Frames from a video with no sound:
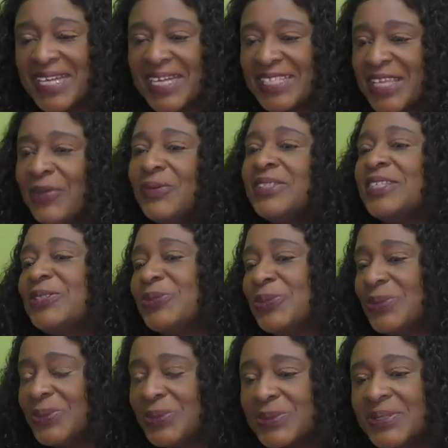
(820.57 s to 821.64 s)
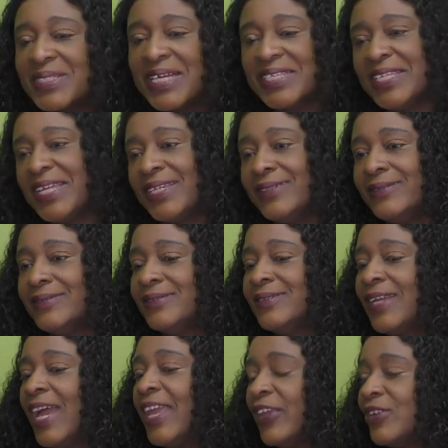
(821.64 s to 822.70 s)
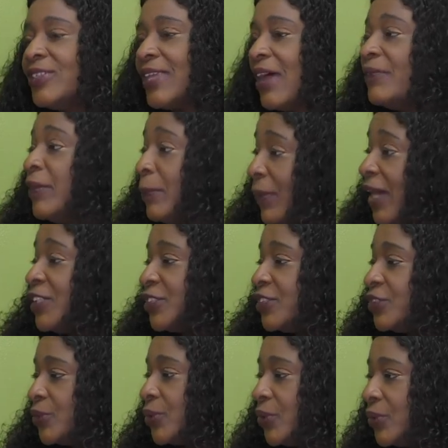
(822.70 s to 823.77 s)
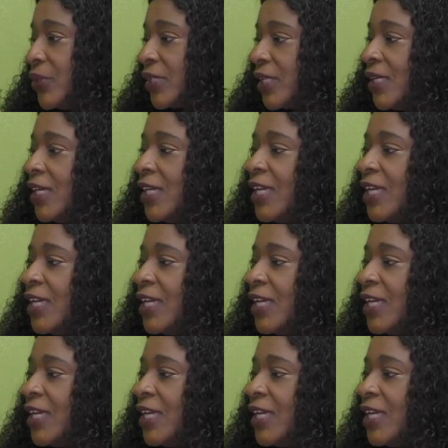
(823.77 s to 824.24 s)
and I wanted to cook, and I just have the passion to cook.